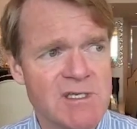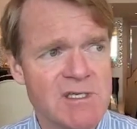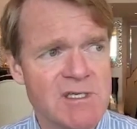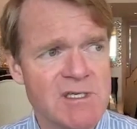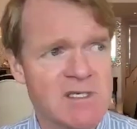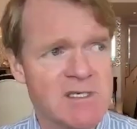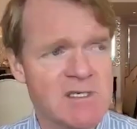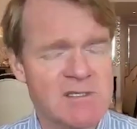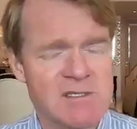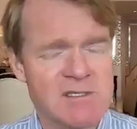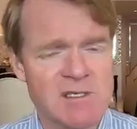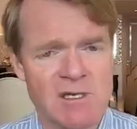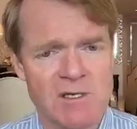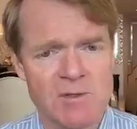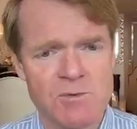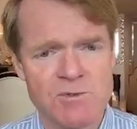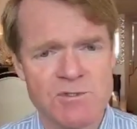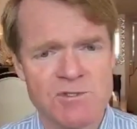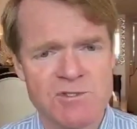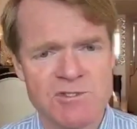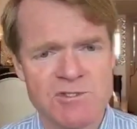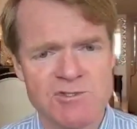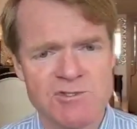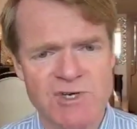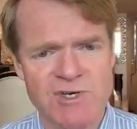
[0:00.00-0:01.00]
is I would
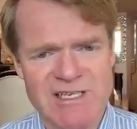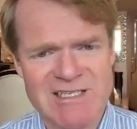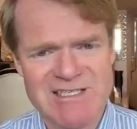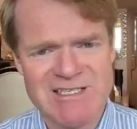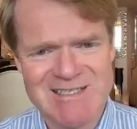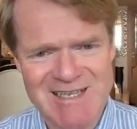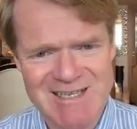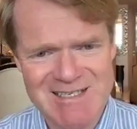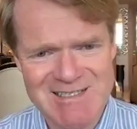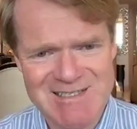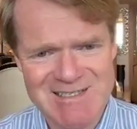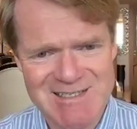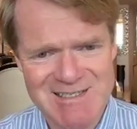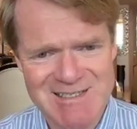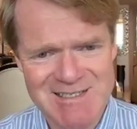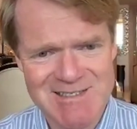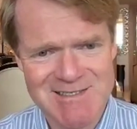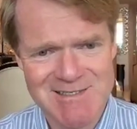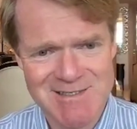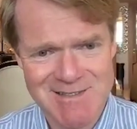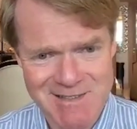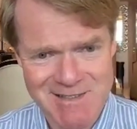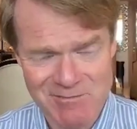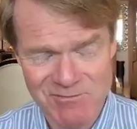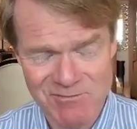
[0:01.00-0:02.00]
stress test
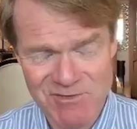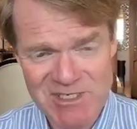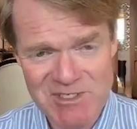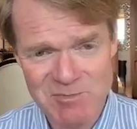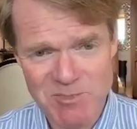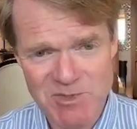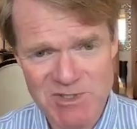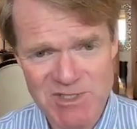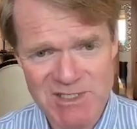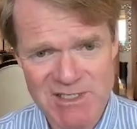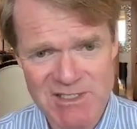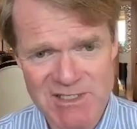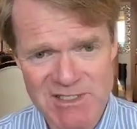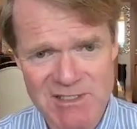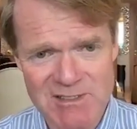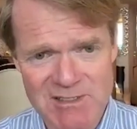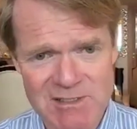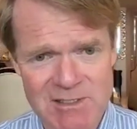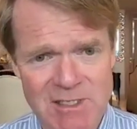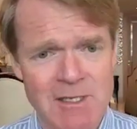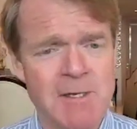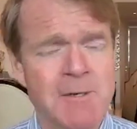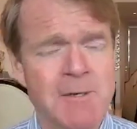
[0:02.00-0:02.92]
it, the investment that is,